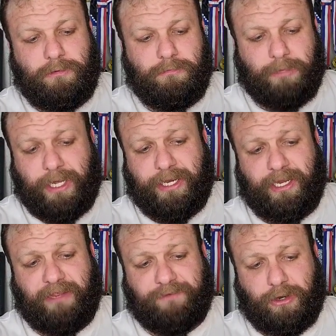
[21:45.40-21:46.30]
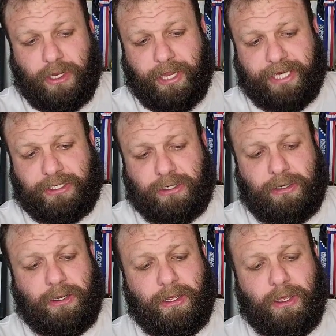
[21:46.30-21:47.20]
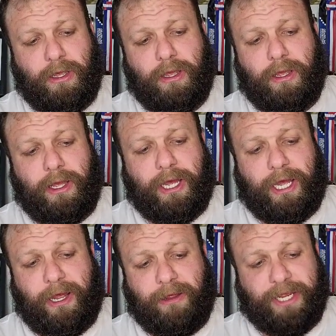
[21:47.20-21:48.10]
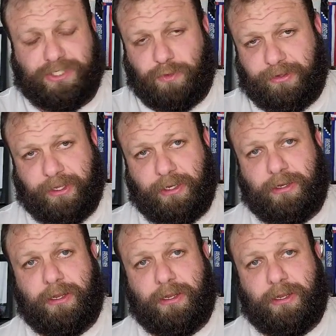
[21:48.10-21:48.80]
But if you're a collector, it's worth it.